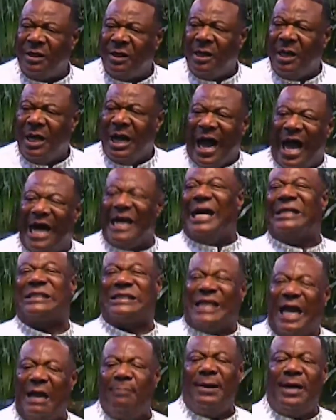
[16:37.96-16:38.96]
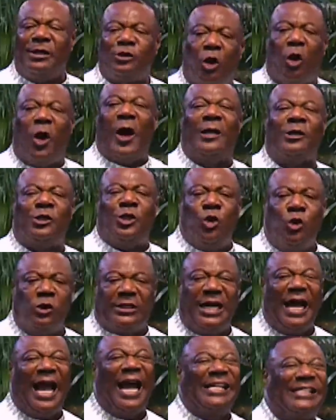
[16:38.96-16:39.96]
an assignment or a duty
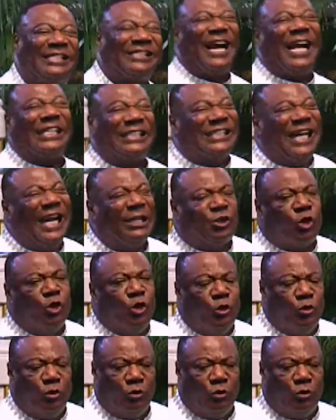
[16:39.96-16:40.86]
entrusted to you